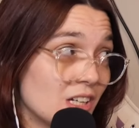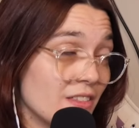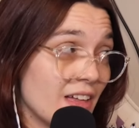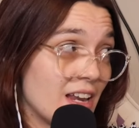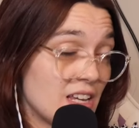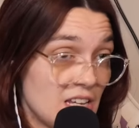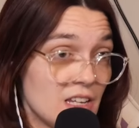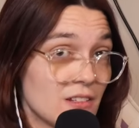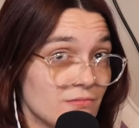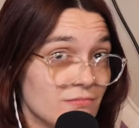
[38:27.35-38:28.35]
that
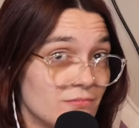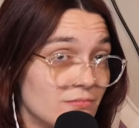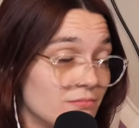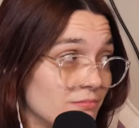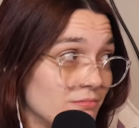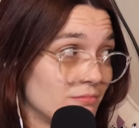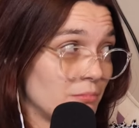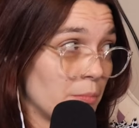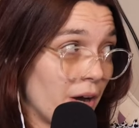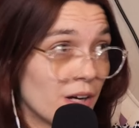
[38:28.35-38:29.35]
eat
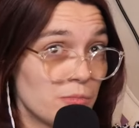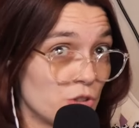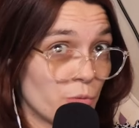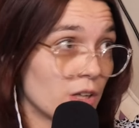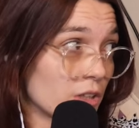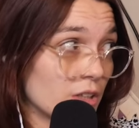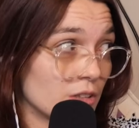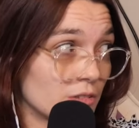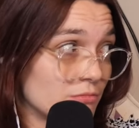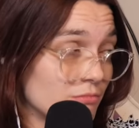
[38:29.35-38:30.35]
bottom dweller